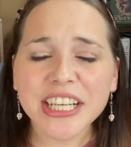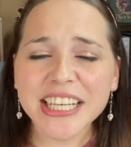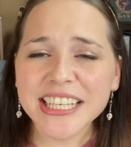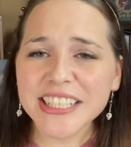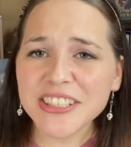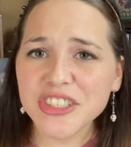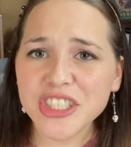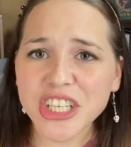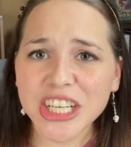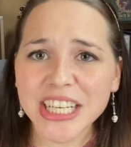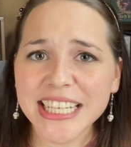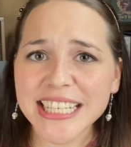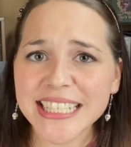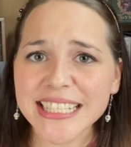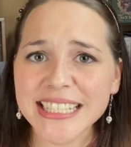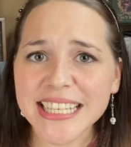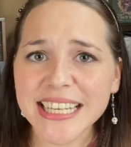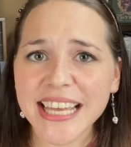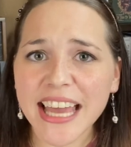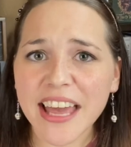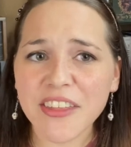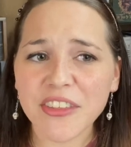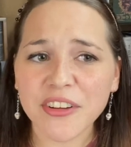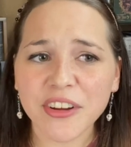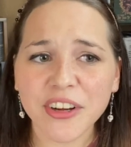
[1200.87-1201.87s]
and Ginny
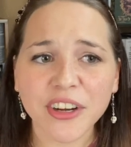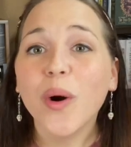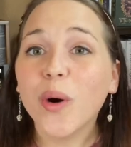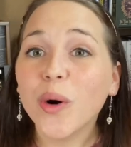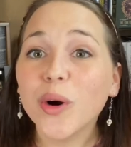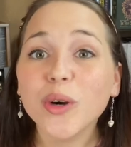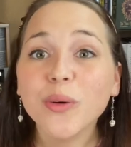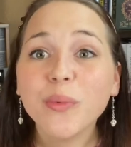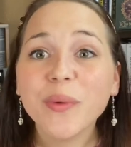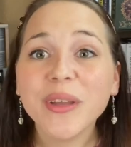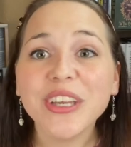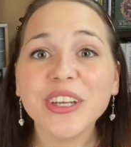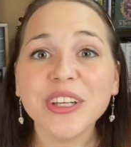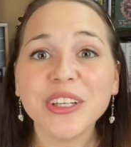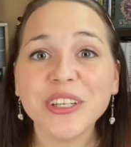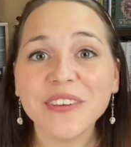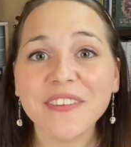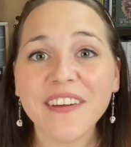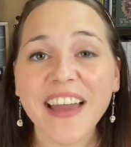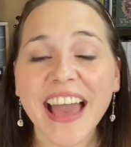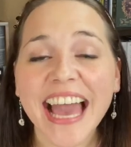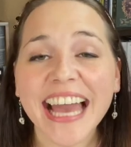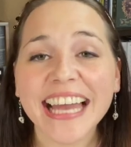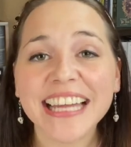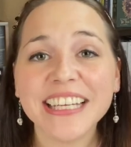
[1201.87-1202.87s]
together, or we could have
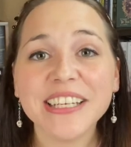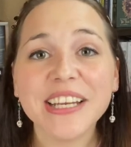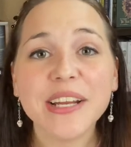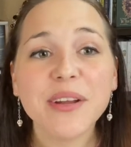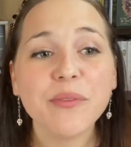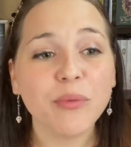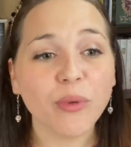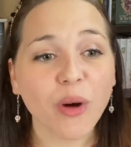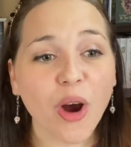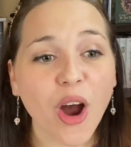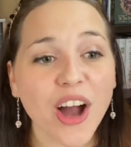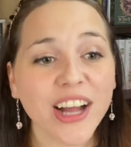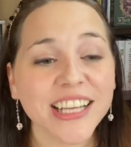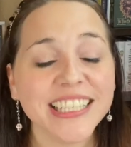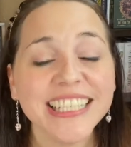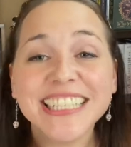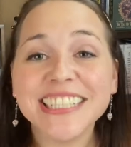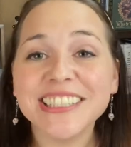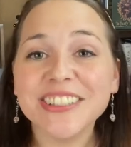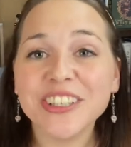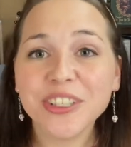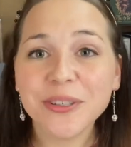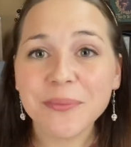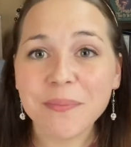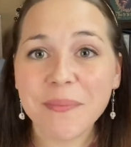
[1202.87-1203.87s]
had Ron
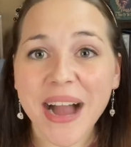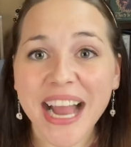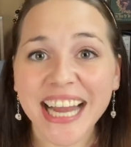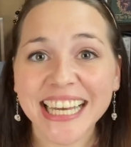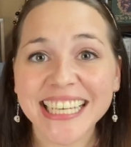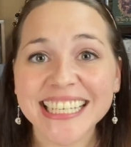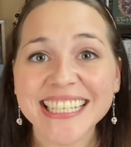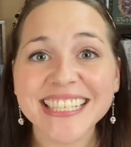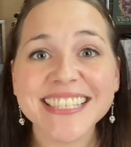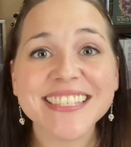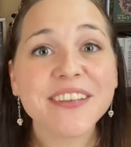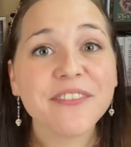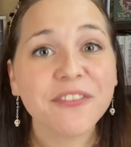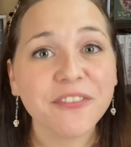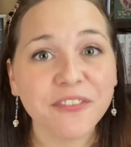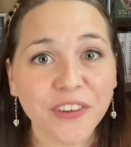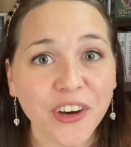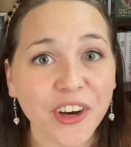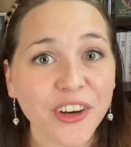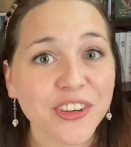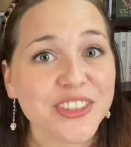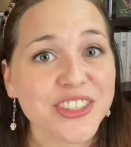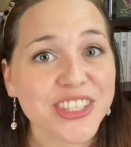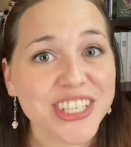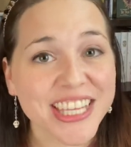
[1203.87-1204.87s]
and Hermione's
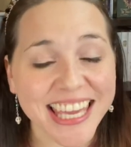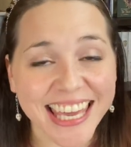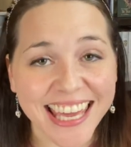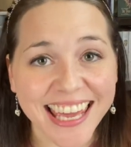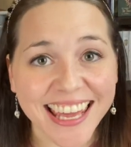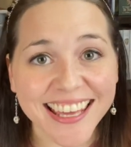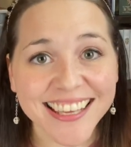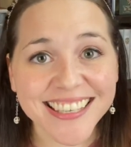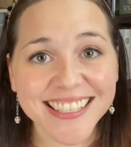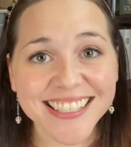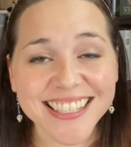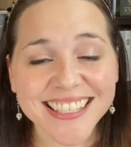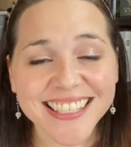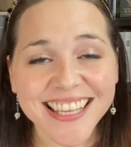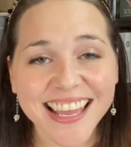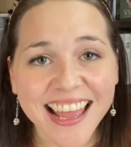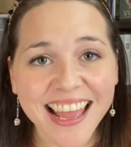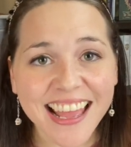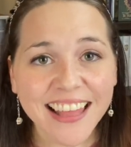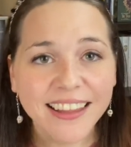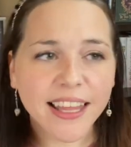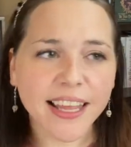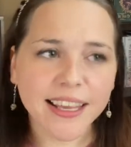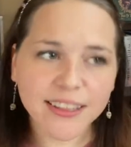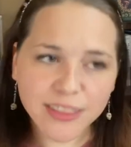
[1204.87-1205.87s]
first kiss,
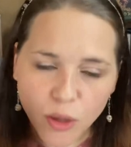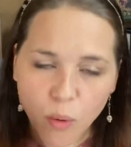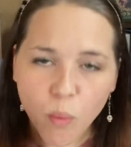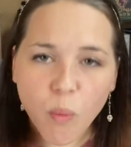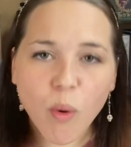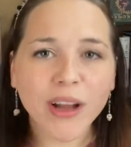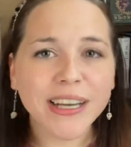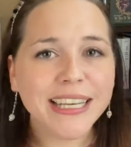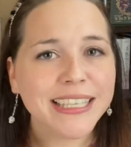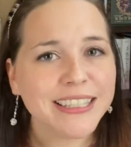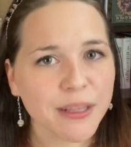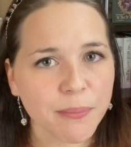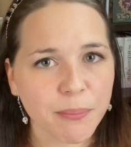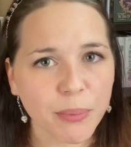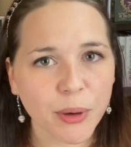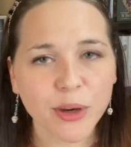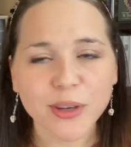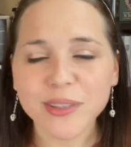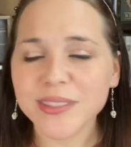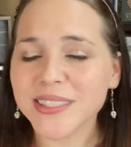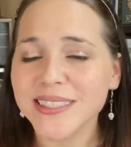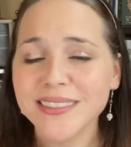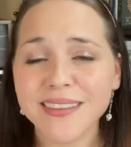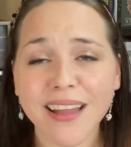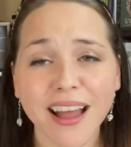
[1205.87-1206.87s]
like the one in the
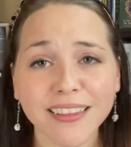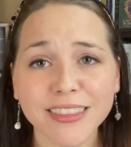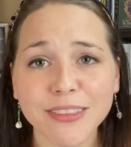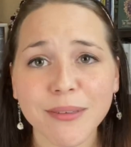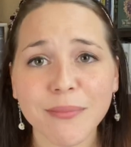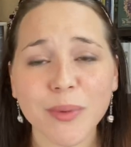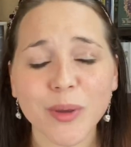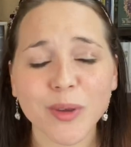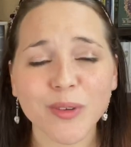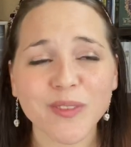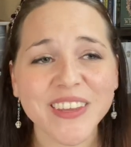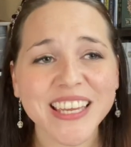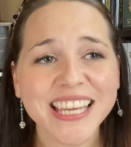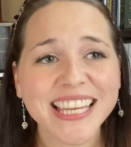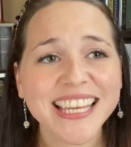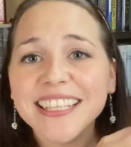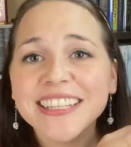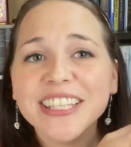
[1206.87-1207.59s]
books, not the movie.